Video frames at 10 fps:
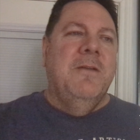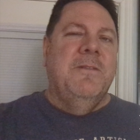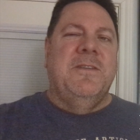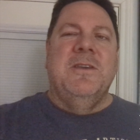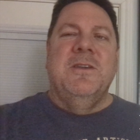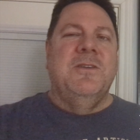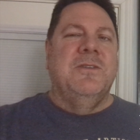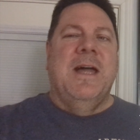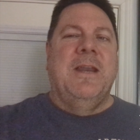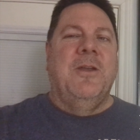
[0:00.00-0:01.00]
15 to 2
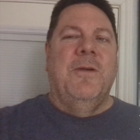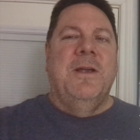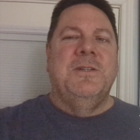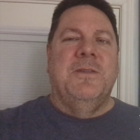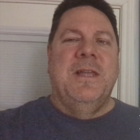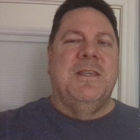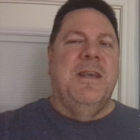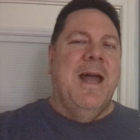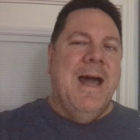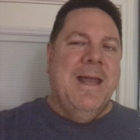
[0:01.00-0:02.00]
is not a good ratio. That's
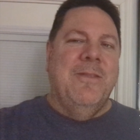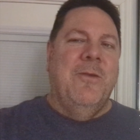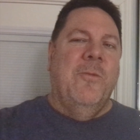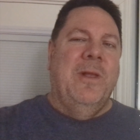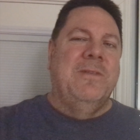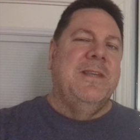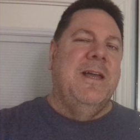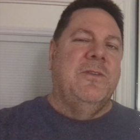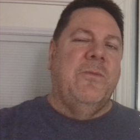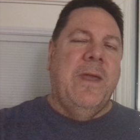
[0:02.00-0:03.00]
not the normal FC
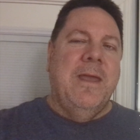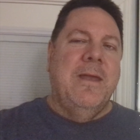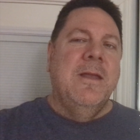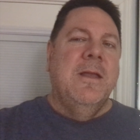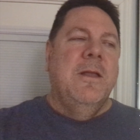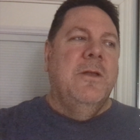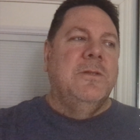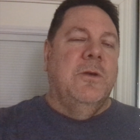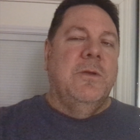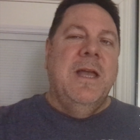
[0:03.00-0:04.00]
Dallas way.
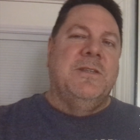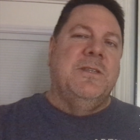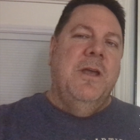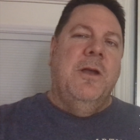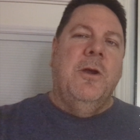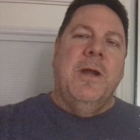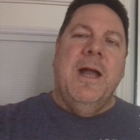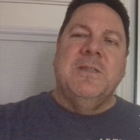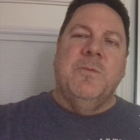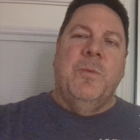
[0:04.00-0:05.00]
So, yes, younger
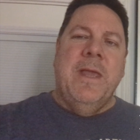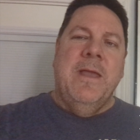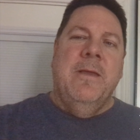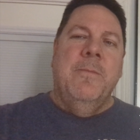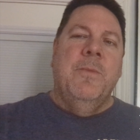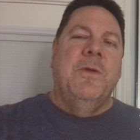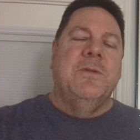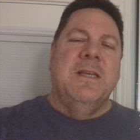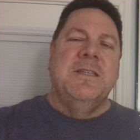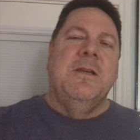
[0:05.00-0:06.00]
guys were playing, but
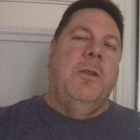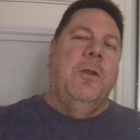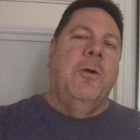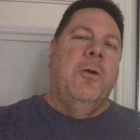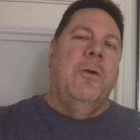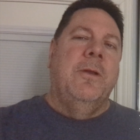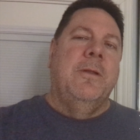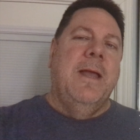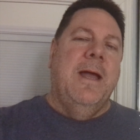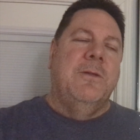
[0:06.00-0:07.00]
those guys need to
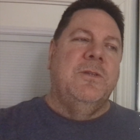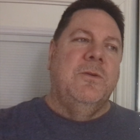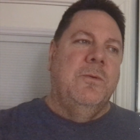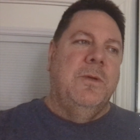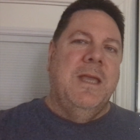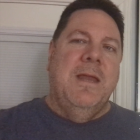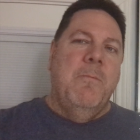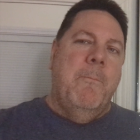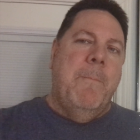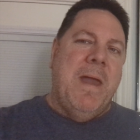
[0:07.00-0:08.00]
learn how to
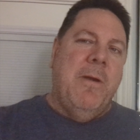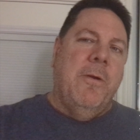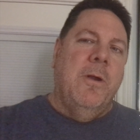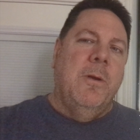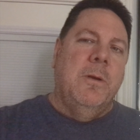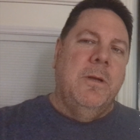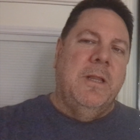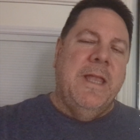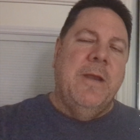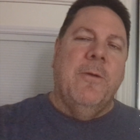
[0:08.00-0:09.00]
get better
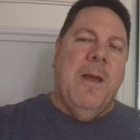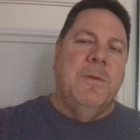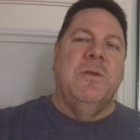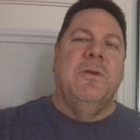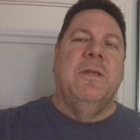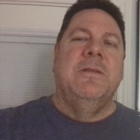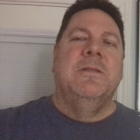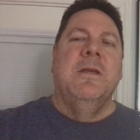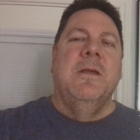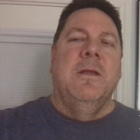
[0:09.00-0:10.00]
cleaner
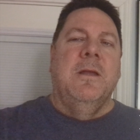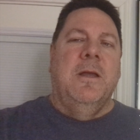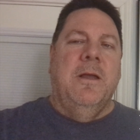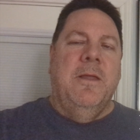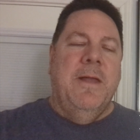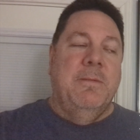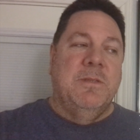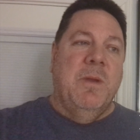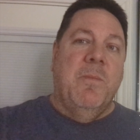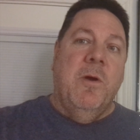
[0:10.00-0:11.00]
opportunities. Uh, and that was
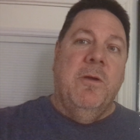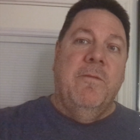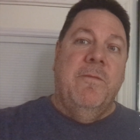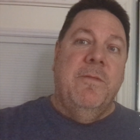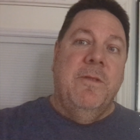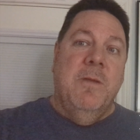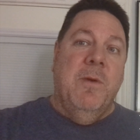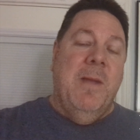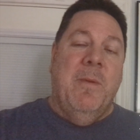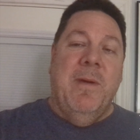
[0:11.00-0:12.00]
a big part of uh,
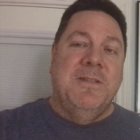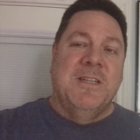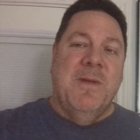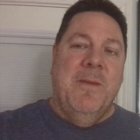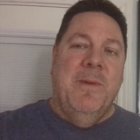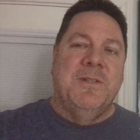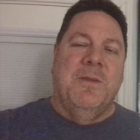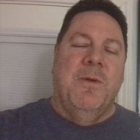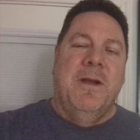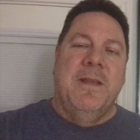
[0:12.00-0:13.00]
Brian McBride talked about a bunch in
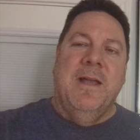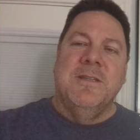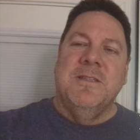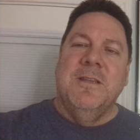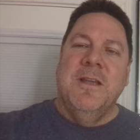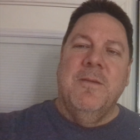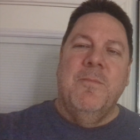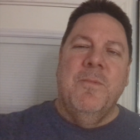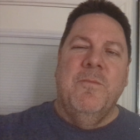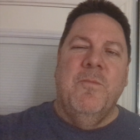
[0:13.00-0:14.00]
the broadcast. Uh,
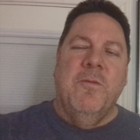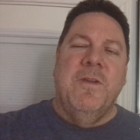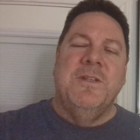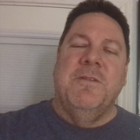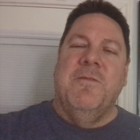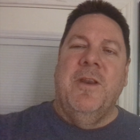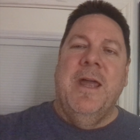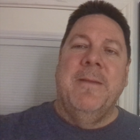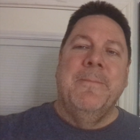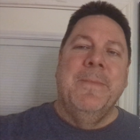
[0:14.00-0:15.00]
poor finishing in front of
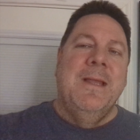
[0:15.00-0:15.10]
net.